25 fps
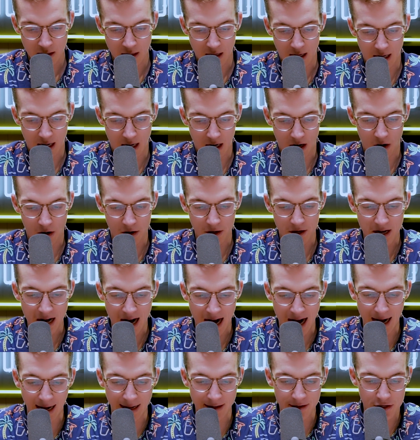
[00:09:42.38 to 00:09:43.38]
Our
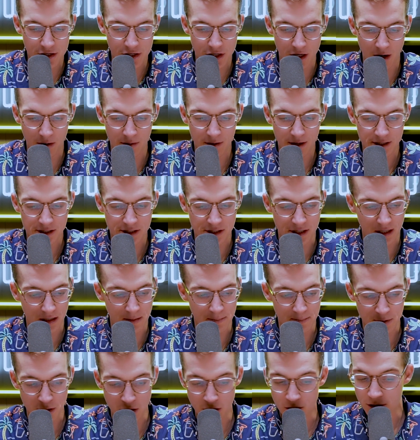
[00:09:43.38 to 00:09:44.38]
guide showed us the
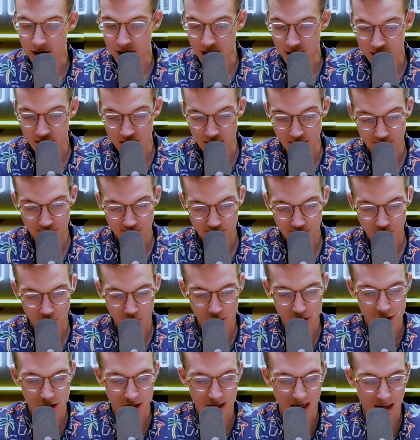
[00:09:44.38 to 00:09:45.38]
computer system,
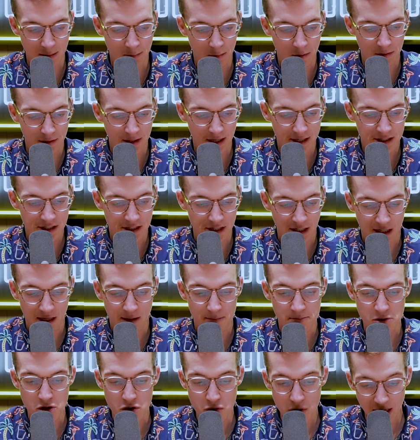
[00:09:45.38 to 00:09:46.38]
which enabled us to
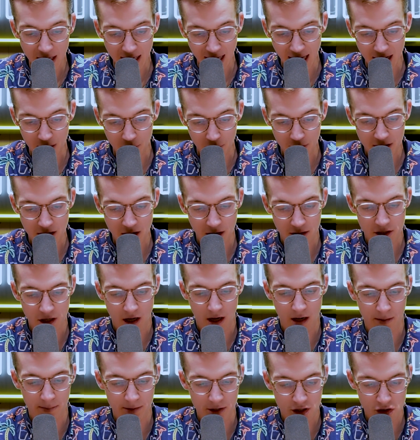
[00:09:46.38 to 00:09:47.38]
communicate with the
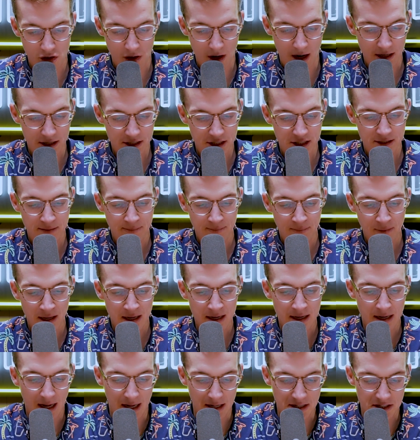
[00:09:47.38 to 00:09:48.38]
autonomous trucks
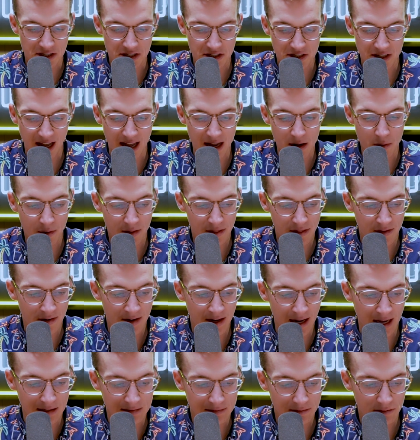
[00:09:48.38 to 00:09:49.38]
and stay
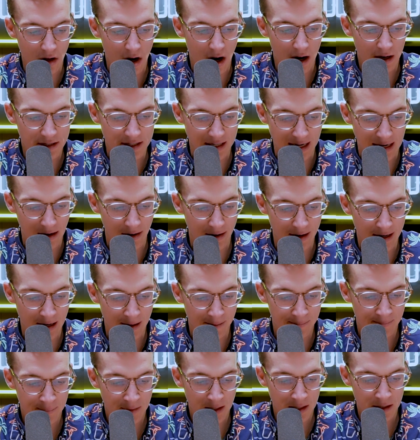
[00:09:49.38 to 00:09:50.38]
within a locked
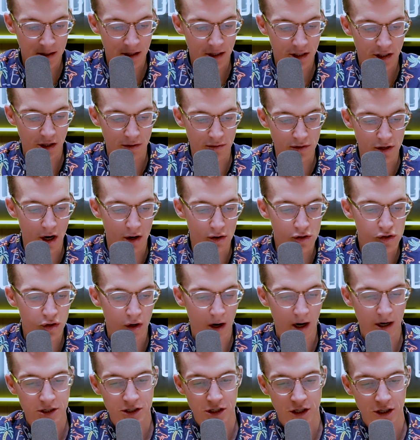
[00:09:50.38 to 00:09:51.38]
area so no
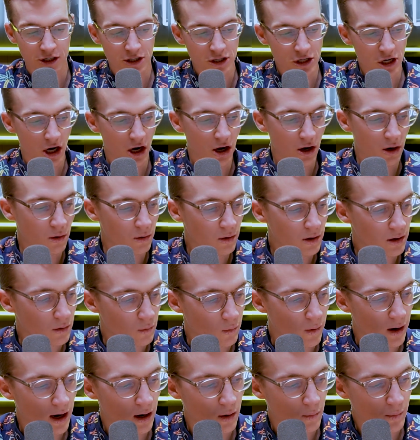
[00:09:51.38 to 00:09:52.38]
trucks could go
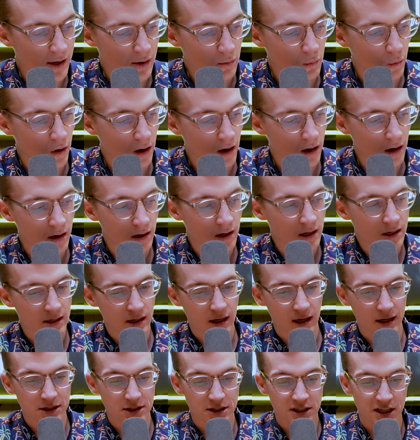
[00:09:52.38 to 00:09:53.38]
where we were
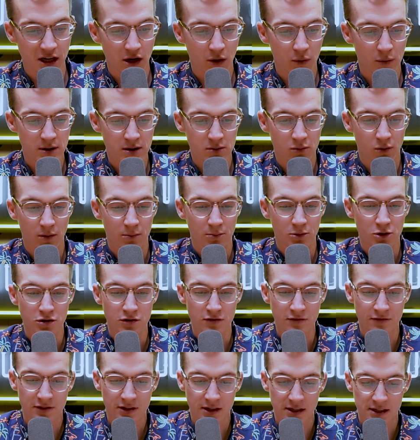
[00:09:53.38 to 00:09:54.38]
until we
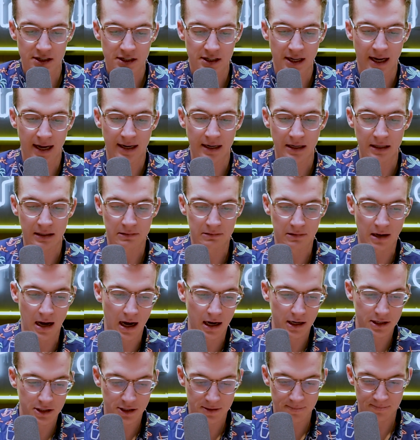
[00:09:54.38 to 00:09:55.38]
removed said
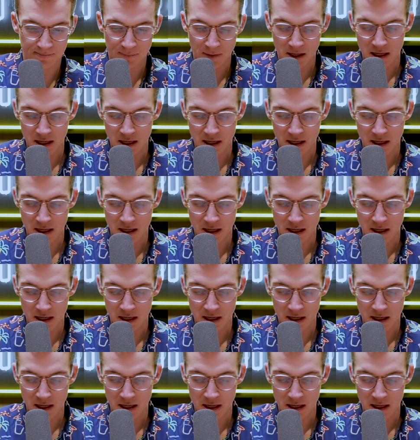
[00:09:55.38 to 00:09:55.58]
locks.